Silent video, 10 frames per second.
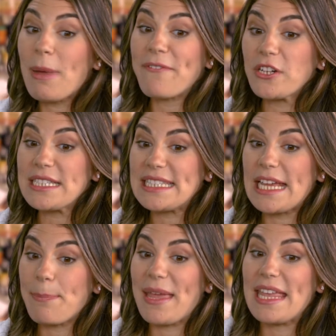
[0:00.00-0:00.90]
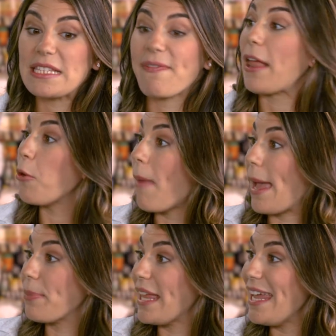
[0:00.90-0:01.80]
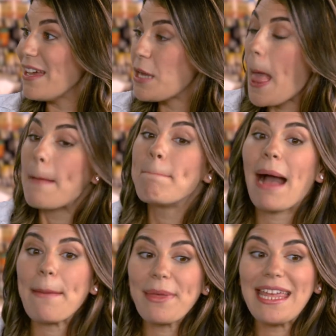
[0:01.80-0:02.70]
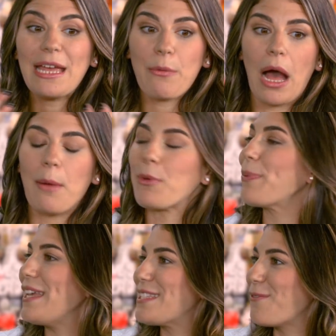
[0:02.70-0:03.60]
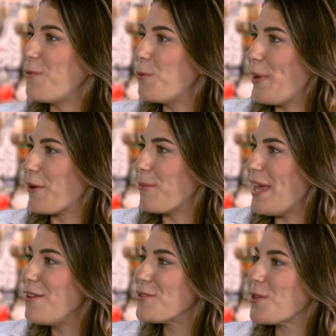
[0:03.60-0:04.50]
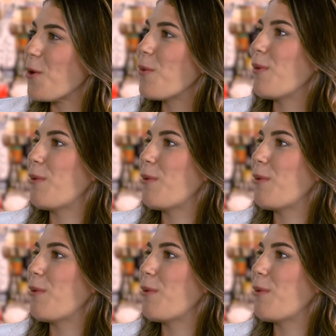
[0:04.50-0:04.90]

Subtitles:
my first tip is follow My Plate. My Plate replaced the food pyramid, so